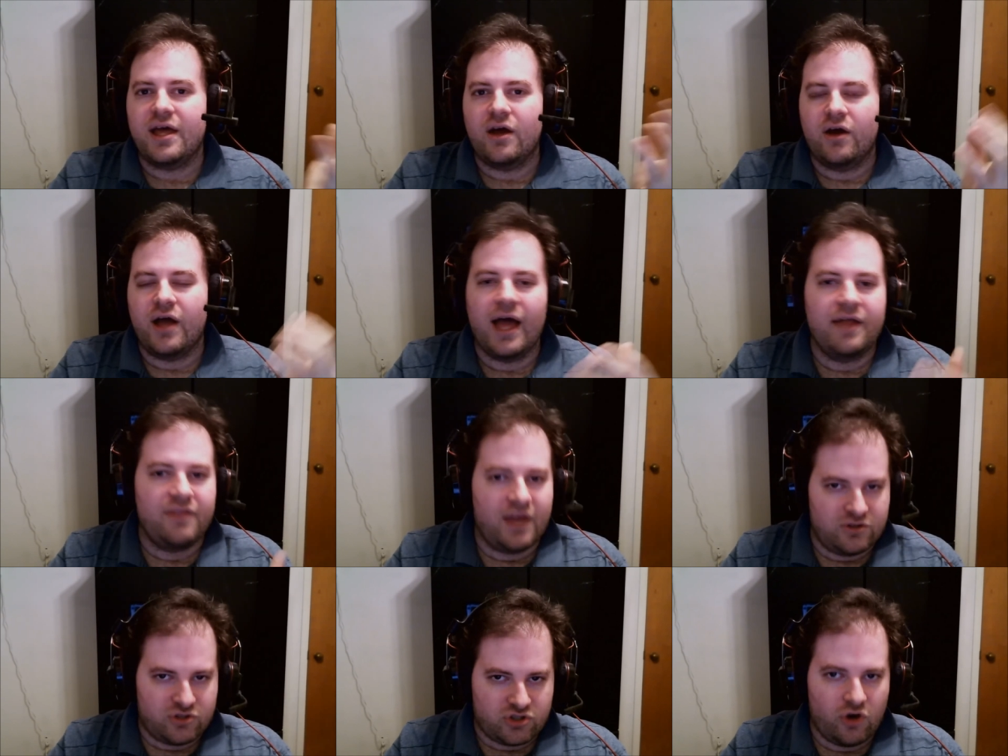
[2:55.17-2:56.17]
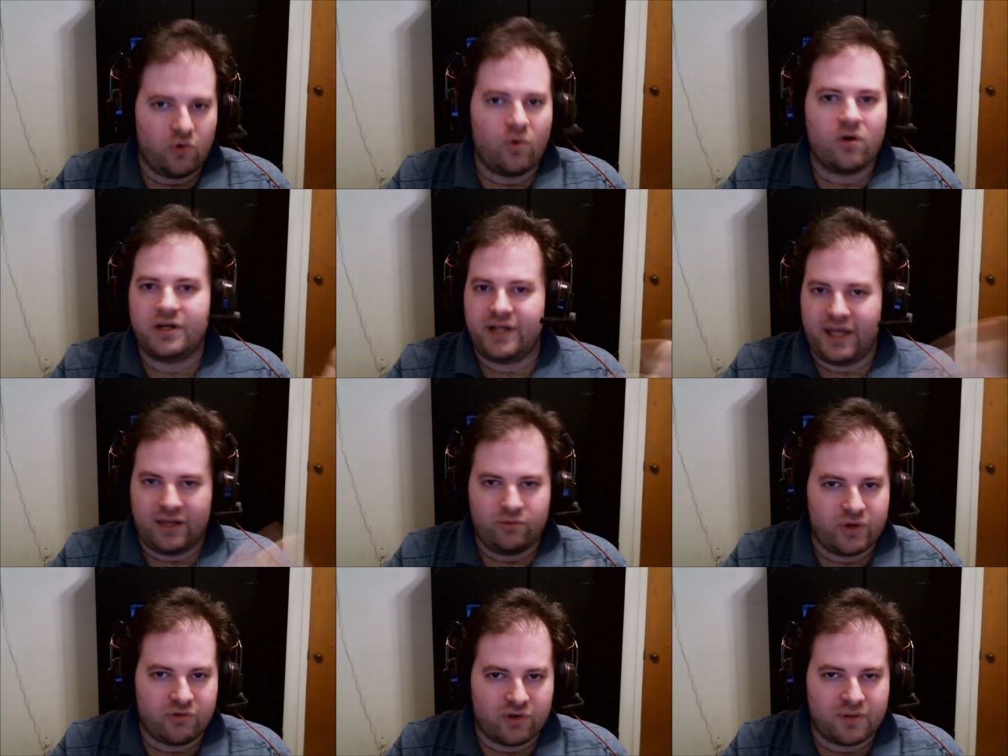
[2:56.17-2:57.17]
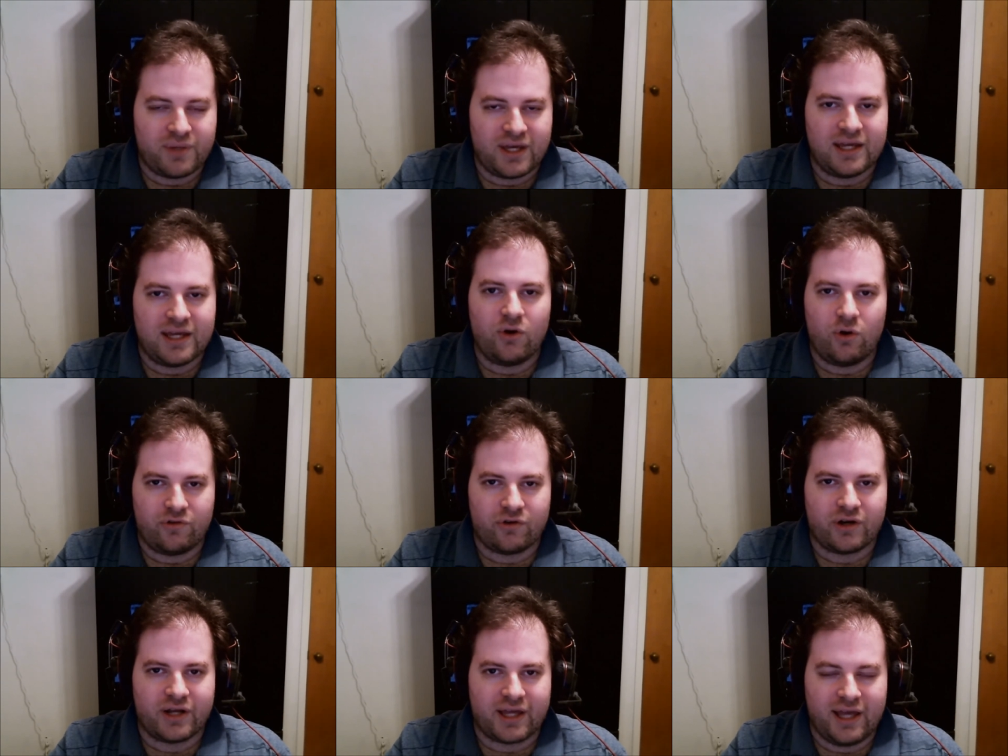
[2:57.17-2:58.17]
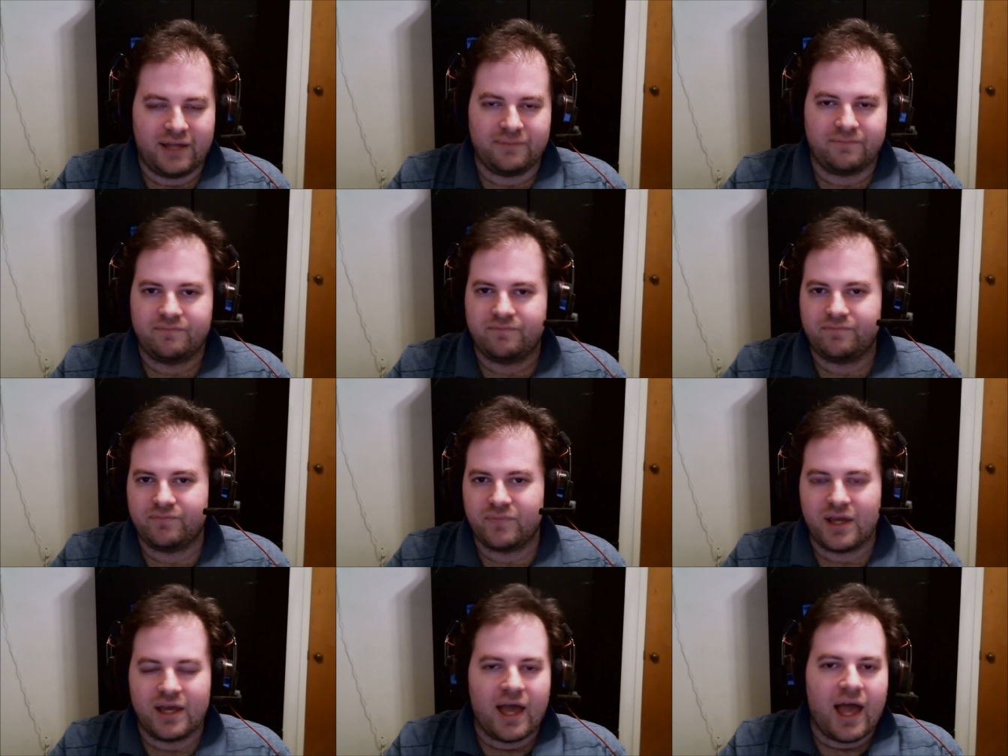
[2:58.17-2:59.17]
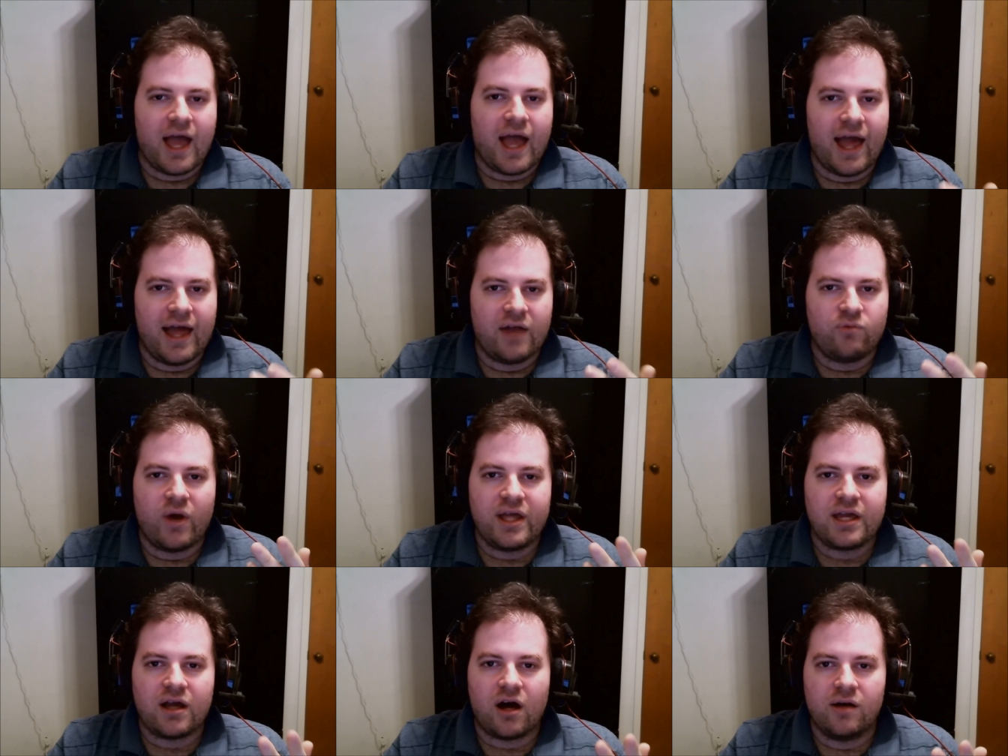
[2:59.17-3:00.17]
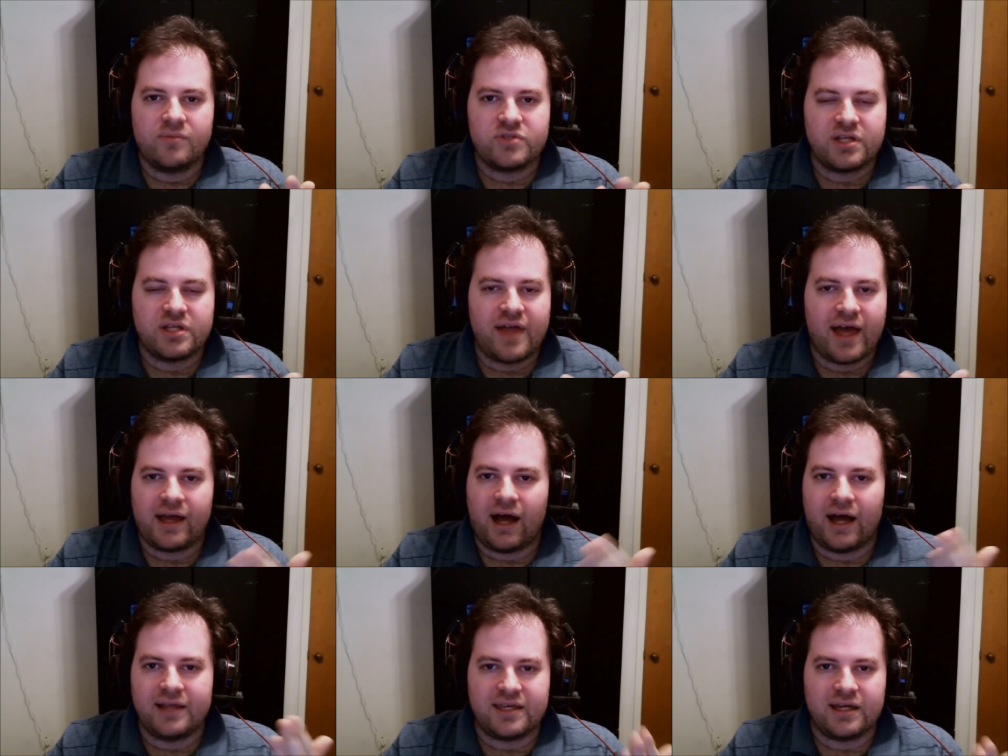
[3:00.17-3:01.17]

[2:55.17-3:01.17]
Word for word: and then so on, and we repeat it over again. And when it comes to that idea